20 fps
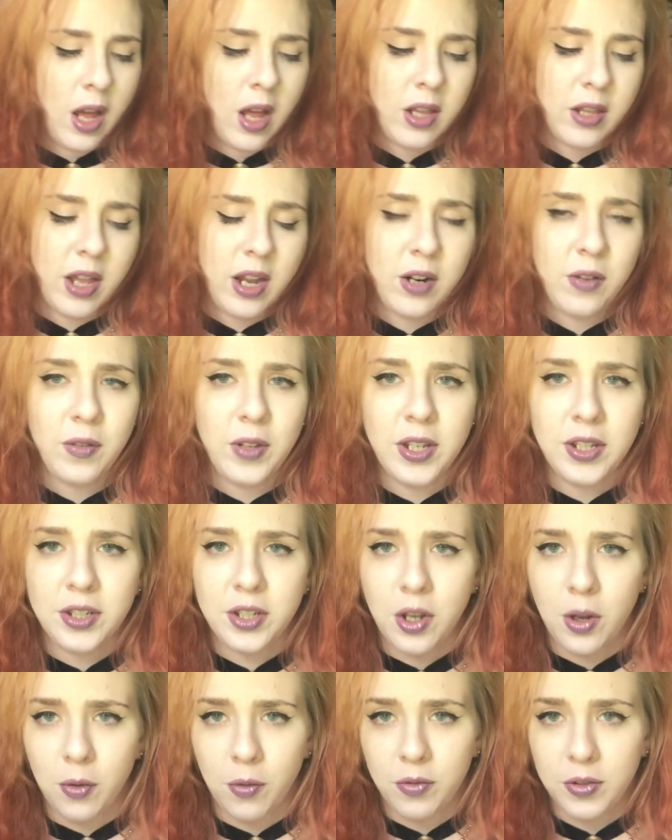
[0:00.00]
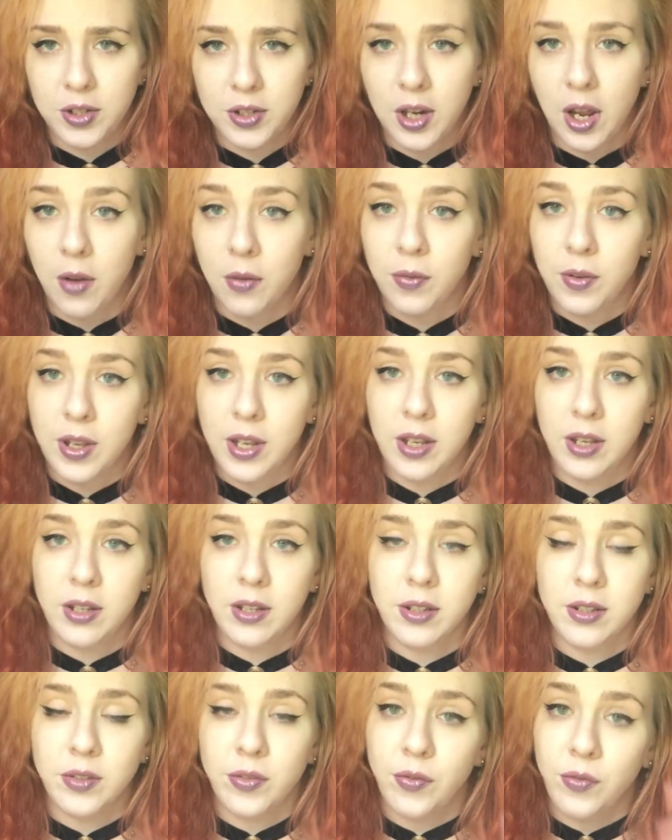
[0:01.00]
a lot of Lazy Oaf stuff
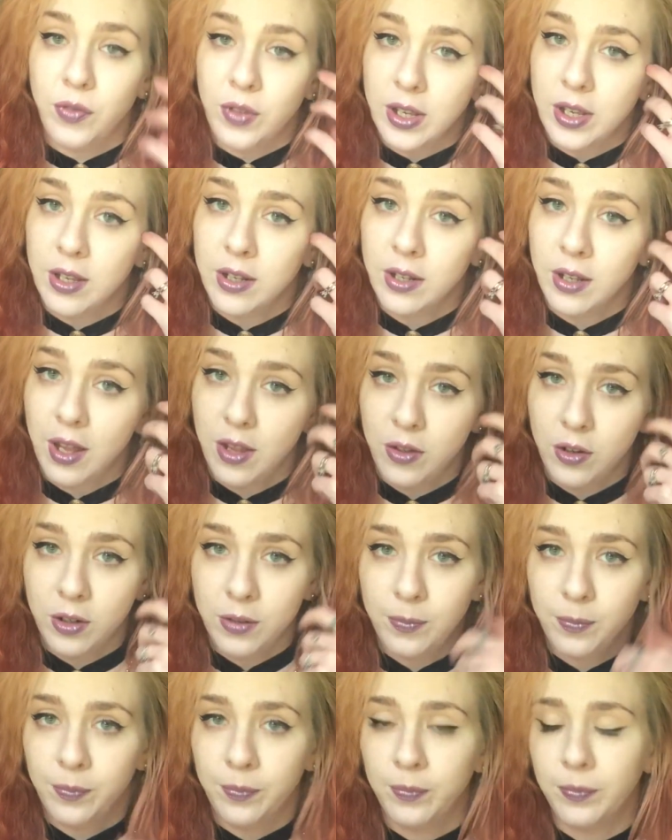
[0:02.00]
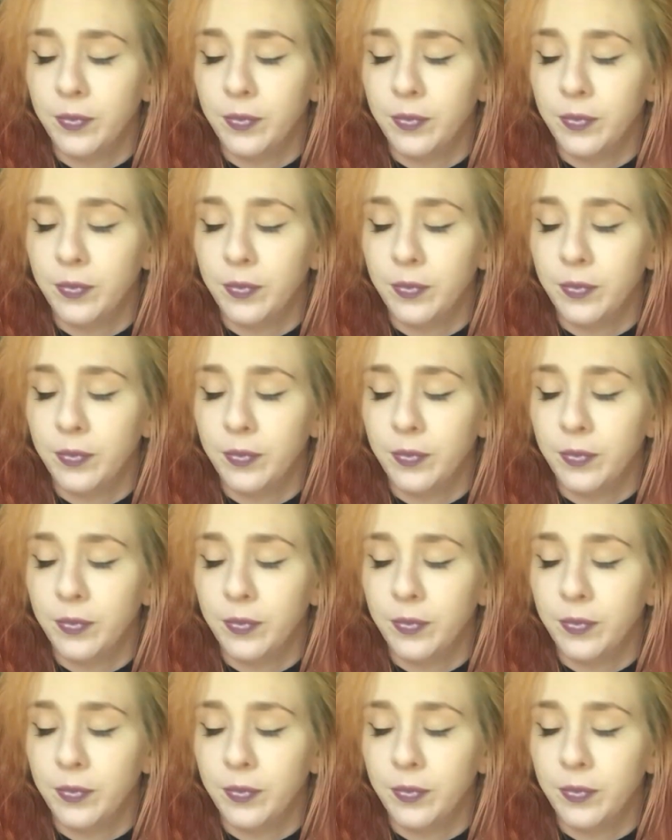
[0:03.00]
is vegan leather,